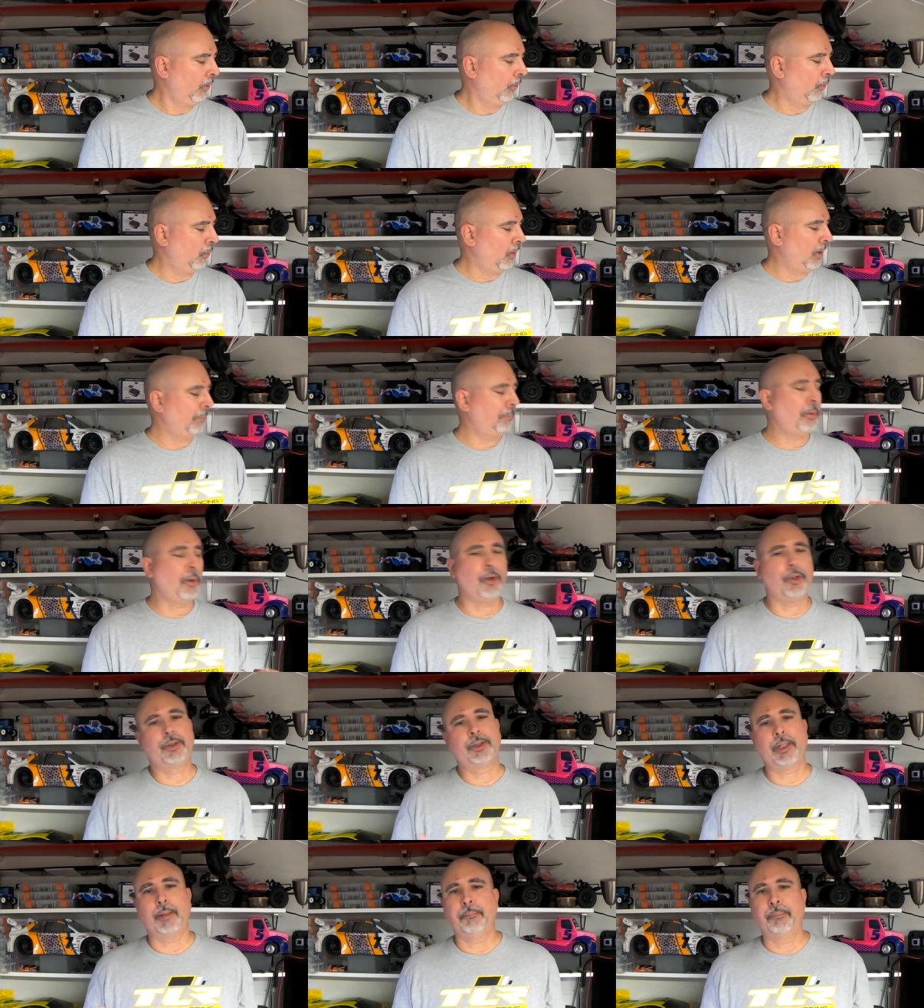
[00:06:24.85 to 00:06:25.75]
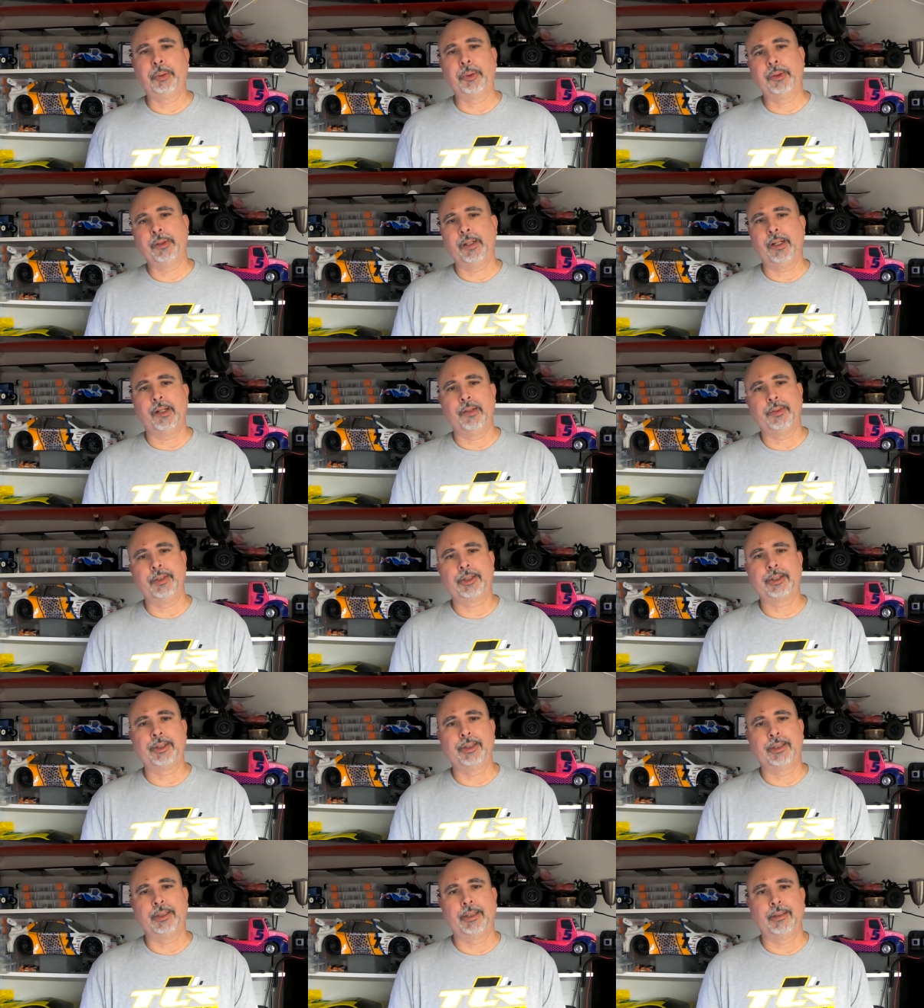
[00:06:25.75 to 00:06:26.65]
what parts I'm putting on this
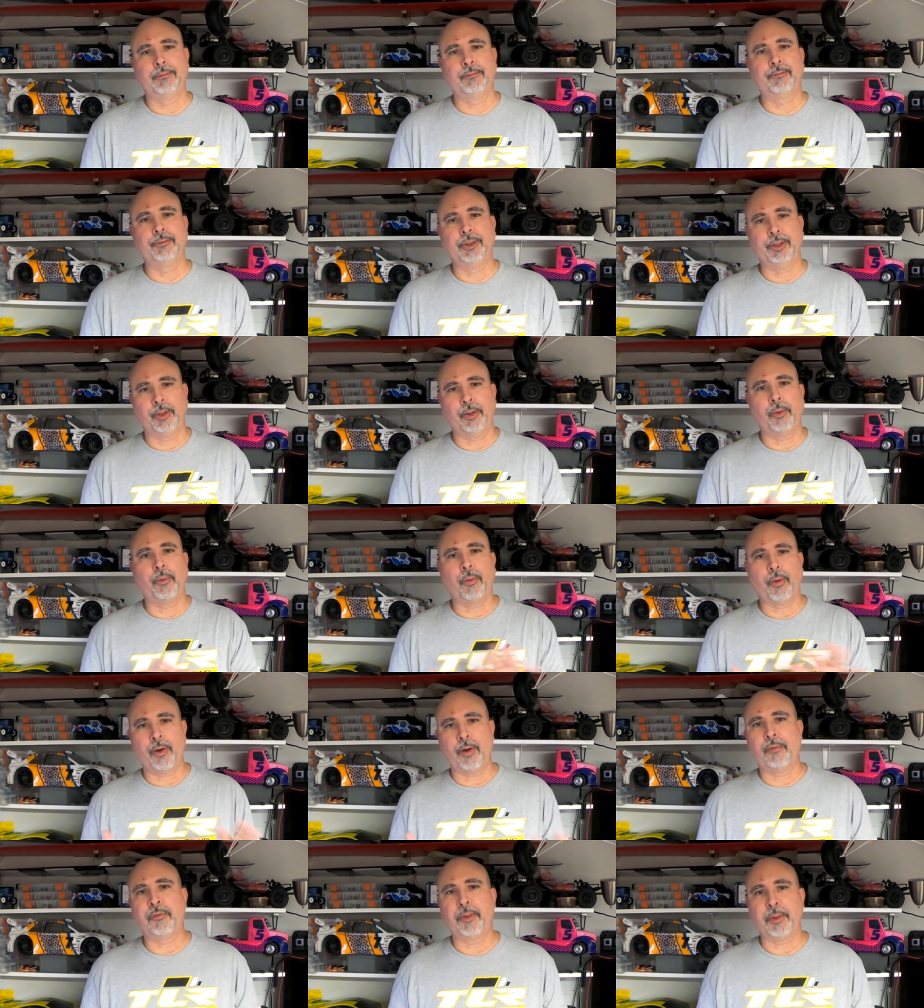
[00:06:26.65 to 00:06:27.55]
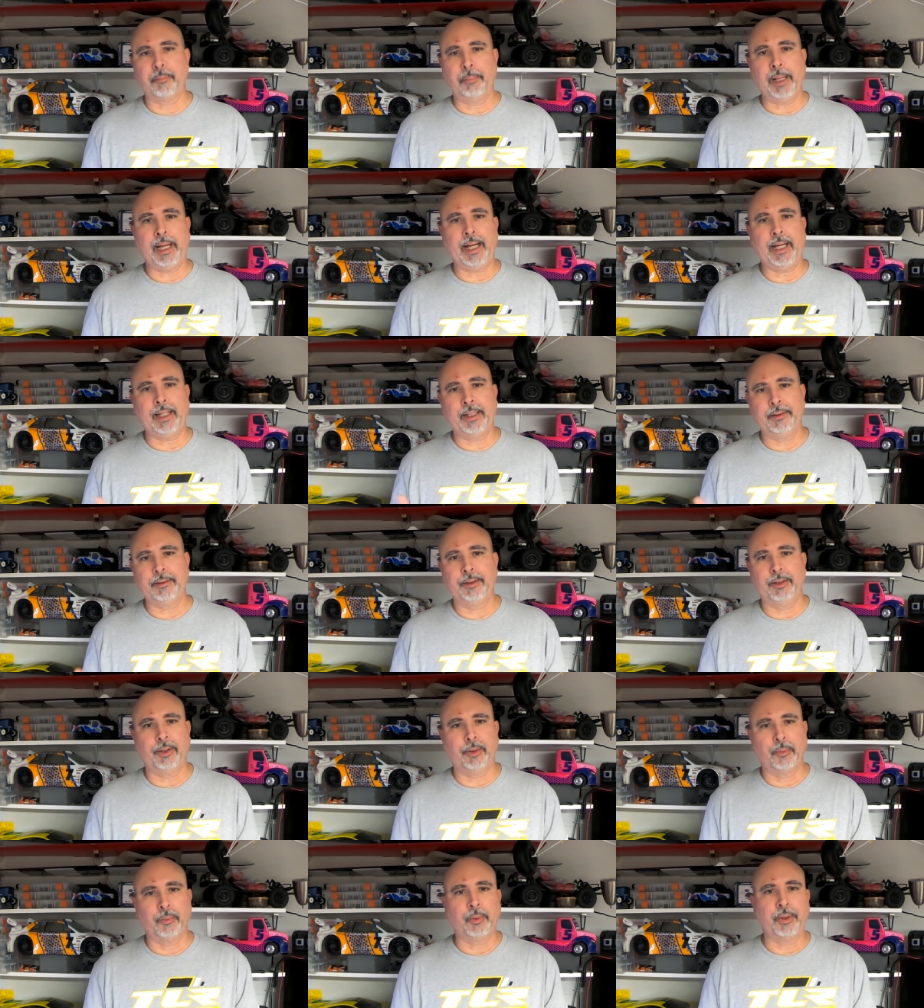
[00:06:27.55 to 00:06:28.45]
to the, you know, off the bat,
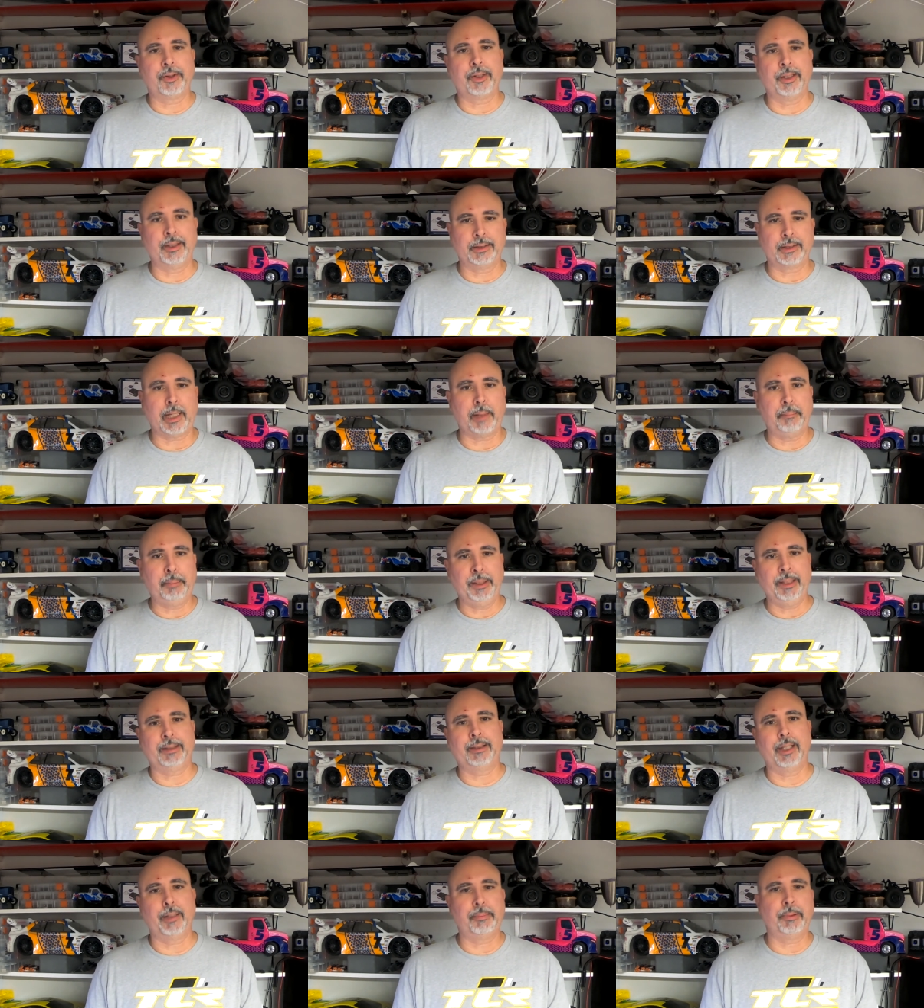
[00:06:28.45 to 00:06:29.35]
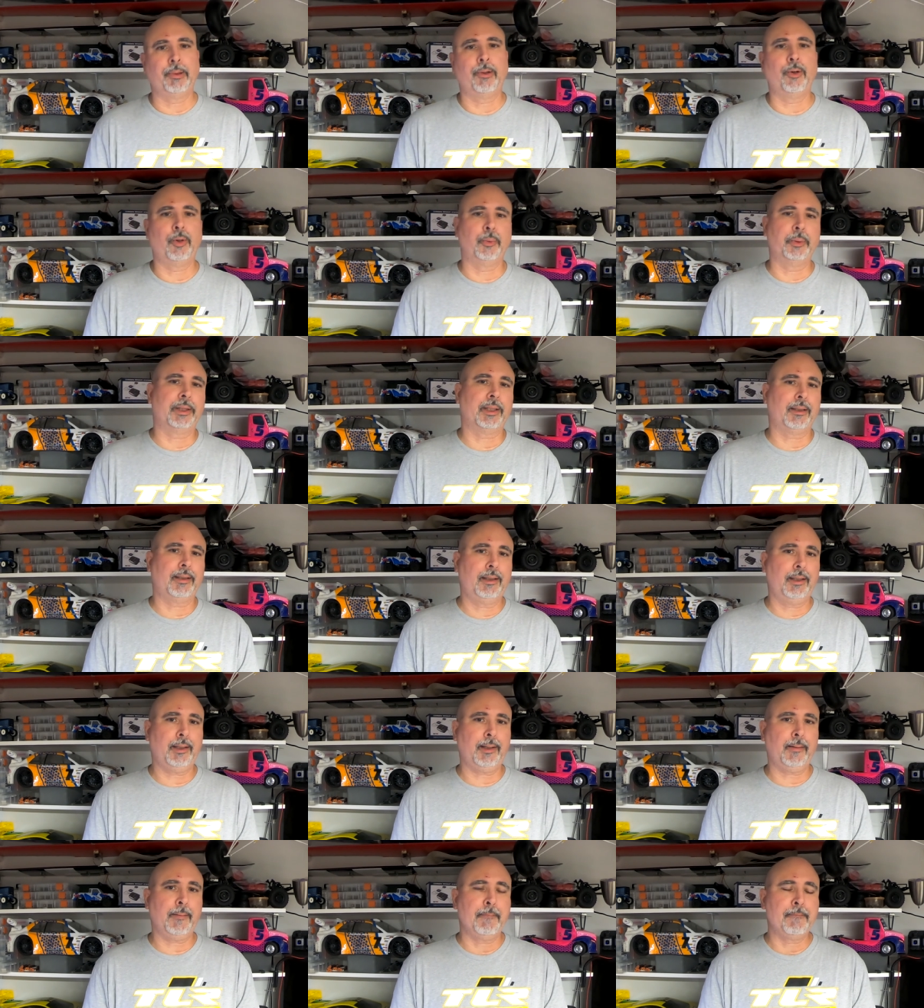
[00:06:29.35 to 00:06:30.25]
you know, what things I picked up along with the
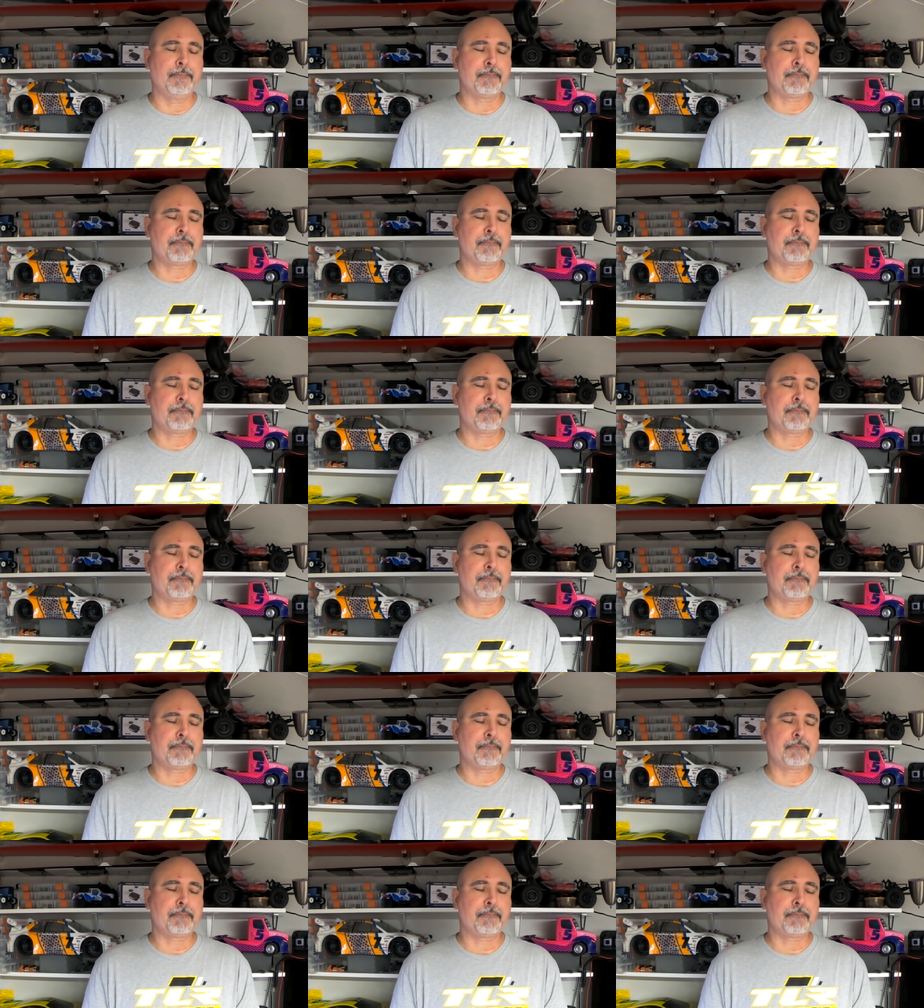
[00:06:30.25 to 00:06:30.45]
kit.